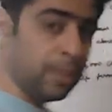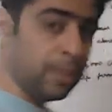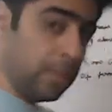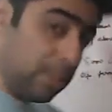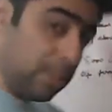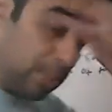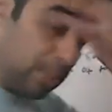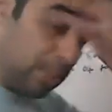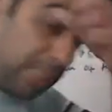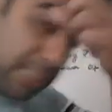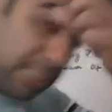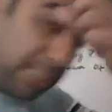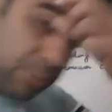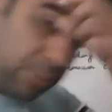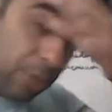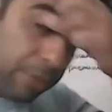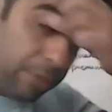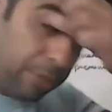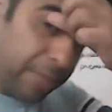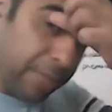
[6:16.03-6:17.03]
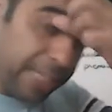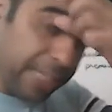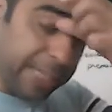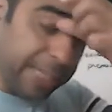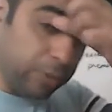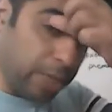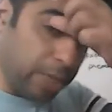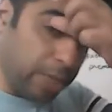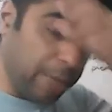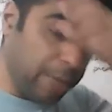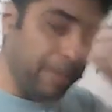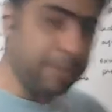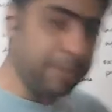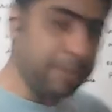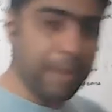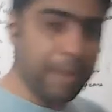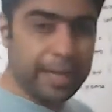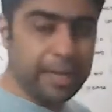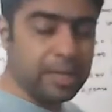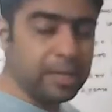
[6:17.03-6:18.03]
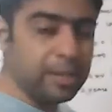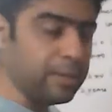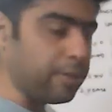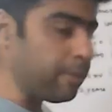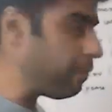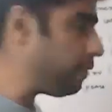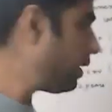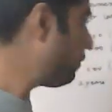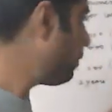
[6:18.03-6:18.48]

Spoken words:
So this is what we need to keep in mind when